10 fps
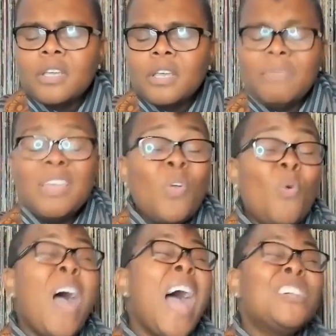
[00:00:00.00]

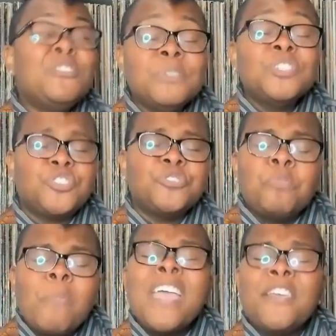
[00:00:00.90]
Meanwhile, Mr.
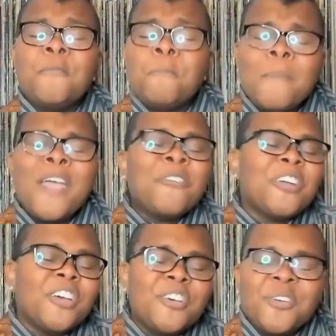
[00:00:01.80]
Make
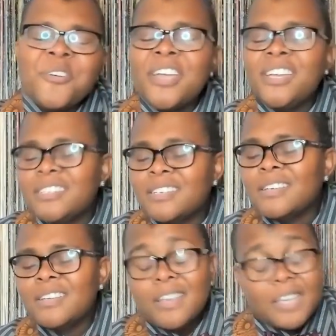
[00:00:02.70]
America Great
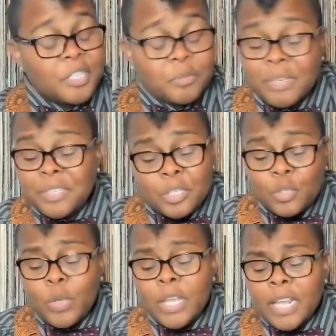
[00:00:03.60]
is busy
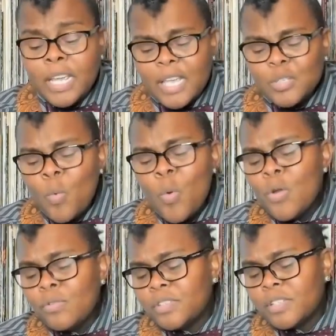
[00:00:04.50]
tweeting his
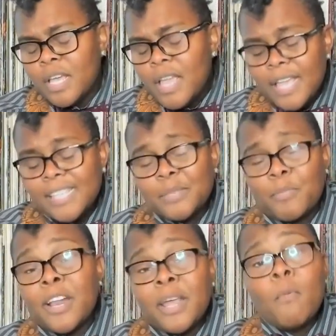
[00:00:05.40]
worst and
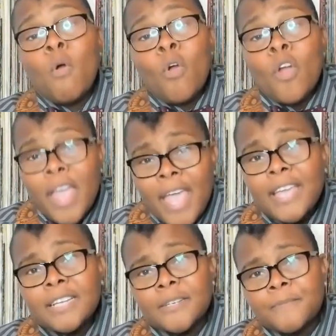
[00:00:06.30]
spreading more hate.
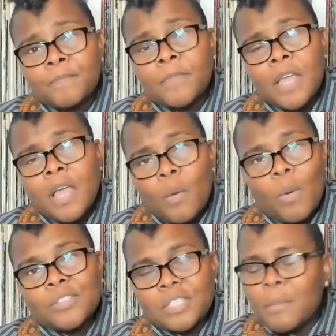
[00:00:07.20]

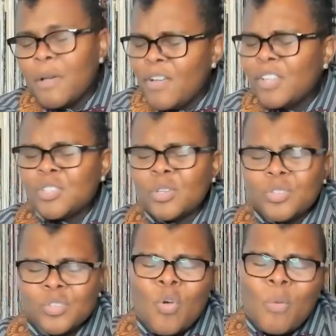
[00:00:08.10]
While some of us are
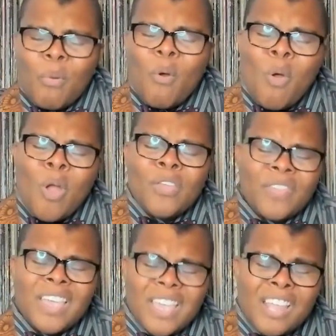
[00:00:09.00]
so poor
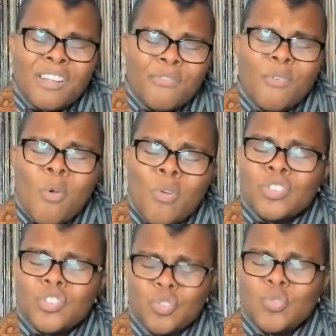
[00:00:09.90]
they can't afford
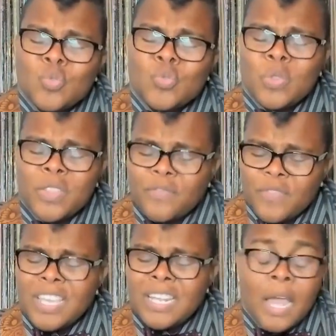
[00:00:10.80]
shoes on their
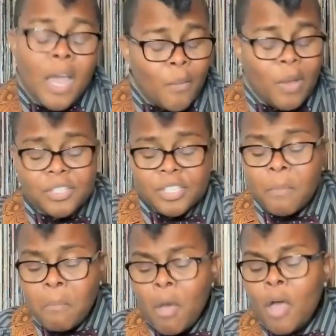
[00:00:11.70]
feet, while
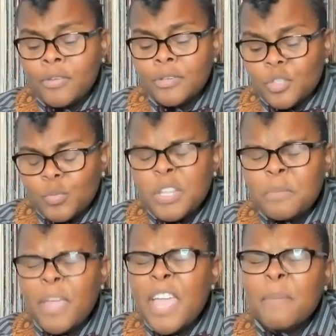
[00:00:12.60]
some other sweet
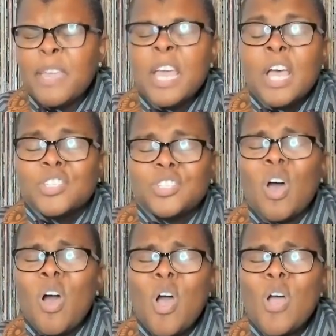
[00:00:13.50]
baby
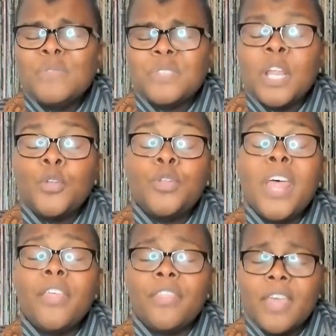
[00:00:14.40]
starves to
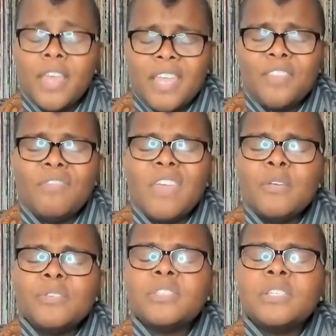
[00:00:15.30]
death in
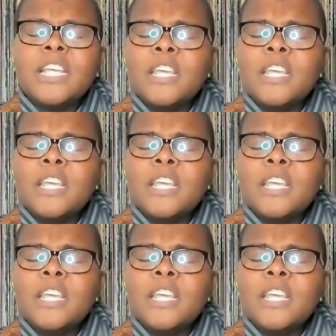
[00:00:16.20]
their sleep.